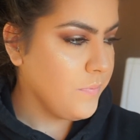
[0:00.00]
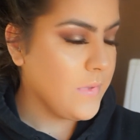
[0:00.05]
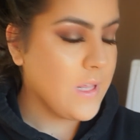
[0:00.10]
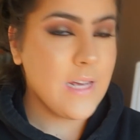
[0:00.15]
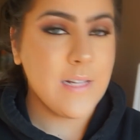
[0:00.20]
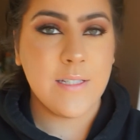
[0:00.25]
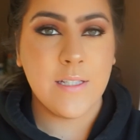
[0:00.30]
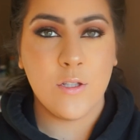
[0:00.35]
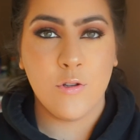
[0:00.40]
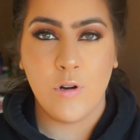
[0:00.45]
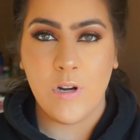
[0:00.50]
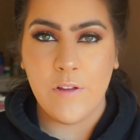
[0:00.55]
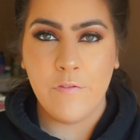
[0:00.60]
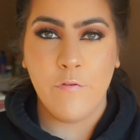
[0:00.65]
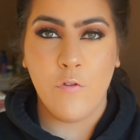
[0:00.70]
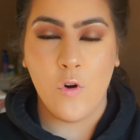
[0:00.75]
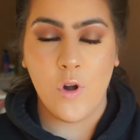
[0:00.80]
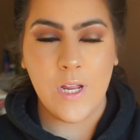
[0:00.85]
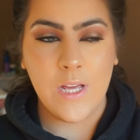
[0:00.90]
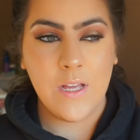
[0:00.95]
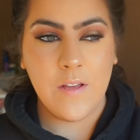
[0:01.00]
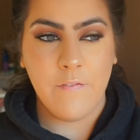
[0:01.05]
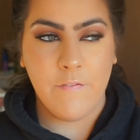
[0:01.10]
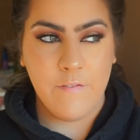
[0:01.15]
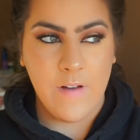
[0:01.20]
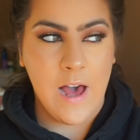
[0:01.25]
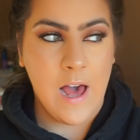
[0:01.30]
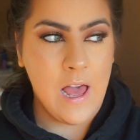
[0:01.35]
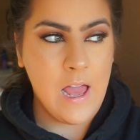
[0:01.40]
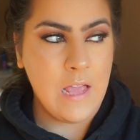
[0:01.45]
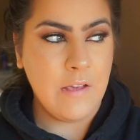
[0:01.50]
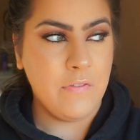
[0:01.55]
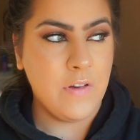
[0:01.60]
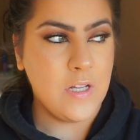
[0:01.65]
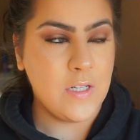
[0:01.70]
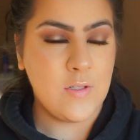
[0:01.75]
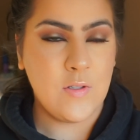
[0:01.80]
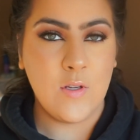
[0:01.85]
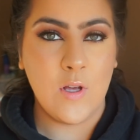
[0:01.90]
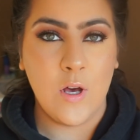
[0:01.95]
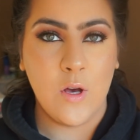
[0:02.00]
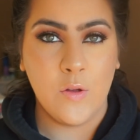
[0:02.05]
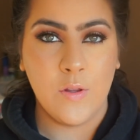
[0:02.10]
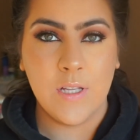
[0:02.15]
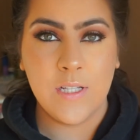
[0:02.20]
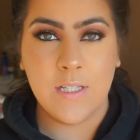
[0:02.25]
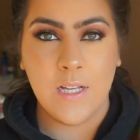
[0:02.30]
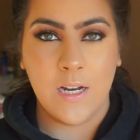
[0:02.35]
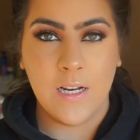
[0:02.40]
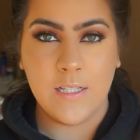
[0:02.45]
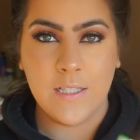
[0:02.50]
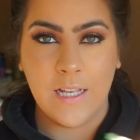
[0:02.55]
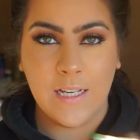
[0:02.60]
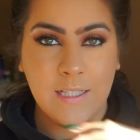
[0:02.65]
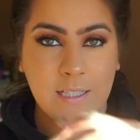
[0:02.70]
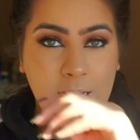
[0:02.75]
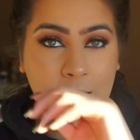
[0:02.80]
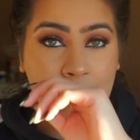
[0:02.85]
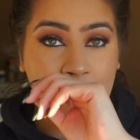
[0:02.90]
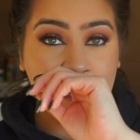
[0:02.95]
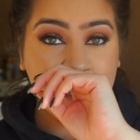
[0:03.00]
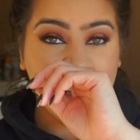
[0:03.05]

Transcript: It's 3:45, so the sun is like setting,